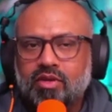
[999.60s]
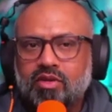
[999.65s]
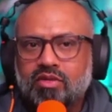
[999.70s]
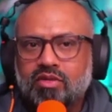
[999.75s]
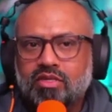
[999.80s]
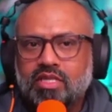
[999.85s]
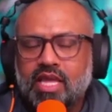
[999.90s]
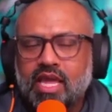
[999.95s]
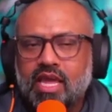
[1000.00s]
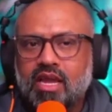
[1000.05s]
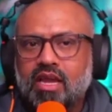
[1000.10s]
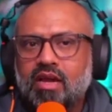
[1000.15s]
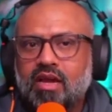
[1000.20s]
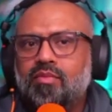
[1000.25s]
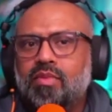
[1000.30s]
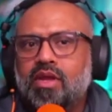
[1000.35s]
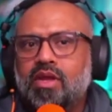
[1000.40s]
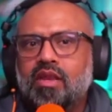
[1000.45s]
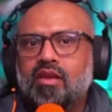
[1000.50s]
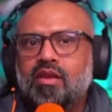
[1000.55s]
Because they
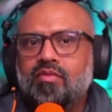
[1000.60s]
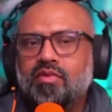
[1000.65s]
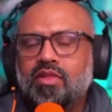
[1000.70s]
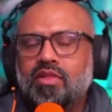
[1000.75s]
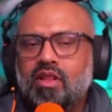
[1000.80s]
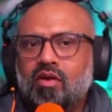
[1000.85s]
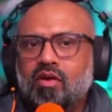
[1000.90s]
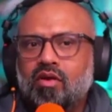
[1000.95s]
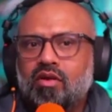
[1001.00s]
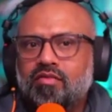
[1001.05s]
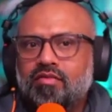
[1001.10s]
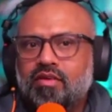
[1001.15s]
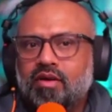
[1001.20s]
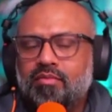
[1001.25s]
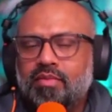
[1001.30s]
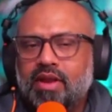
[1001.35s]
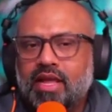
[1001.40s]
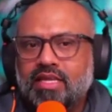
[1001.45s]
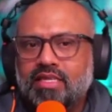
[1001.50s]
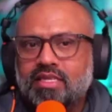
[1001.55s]
come in with a lot of
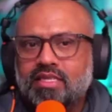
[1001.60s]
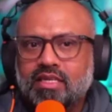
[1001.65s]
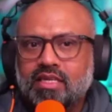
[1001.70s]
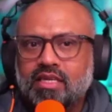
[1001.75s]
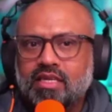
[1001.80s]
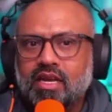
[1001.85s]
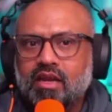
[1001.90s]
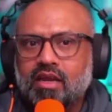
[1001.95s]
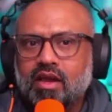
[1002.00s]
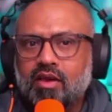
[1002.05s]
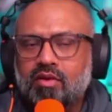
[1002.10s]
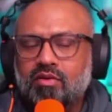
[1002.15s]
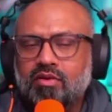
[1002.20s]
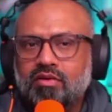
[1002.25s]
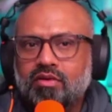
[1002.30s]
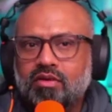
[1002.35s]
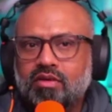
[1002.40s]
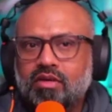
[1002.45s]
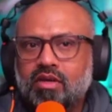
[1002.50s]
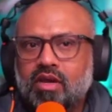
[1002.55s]
complexity
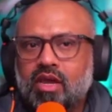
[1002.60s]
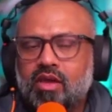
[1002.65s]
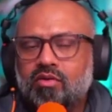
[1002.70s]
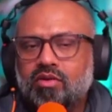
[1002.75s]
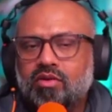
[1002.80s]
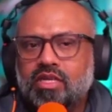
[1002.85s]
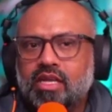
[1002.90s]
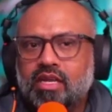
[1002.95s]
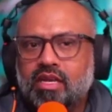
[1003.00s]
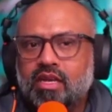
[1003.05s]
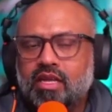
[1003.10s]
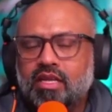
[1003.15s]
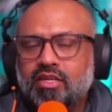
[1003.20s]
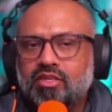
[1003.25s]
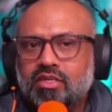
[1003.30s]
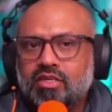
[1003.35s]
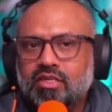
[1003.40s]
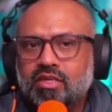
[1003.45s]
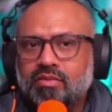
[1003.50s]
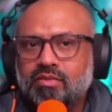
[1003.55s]
and chaotic
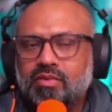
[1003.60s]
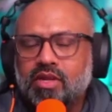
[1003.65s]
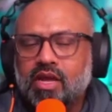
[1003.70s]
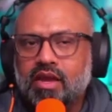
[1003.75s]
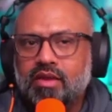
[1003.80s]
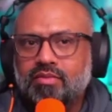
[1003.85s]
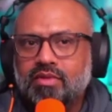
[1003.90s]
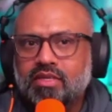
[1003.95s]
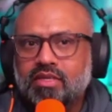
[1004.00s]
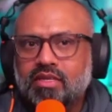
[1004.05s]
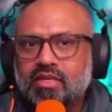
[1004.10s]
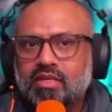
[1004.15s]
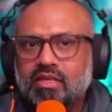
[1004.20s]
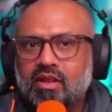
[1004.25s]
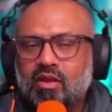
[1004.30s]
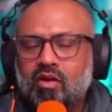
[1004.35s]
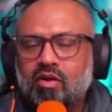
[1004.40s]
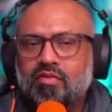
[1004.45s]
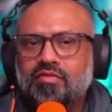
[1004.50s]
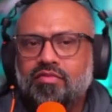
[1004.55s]
nature sometimes.
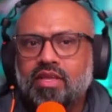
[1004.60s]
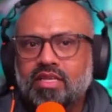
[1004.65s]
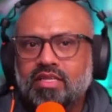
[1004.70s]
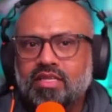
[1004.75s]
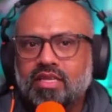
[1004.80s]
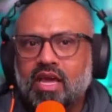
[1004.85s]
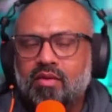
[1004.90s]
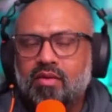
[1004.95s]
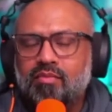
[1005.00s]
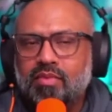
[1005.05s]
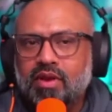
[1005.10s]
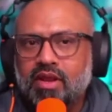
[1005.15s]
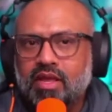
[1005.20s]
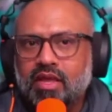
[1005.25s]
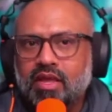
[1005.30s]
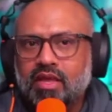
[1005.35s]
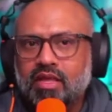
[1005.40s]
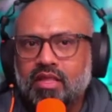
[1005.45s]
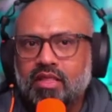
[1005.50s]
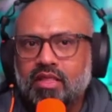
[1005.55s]
A lot of things are
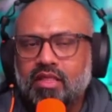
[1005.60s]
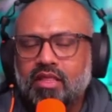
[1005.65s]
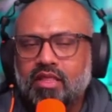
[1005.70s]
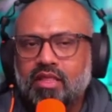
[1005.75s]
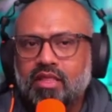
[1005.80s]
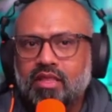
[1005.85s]
happening.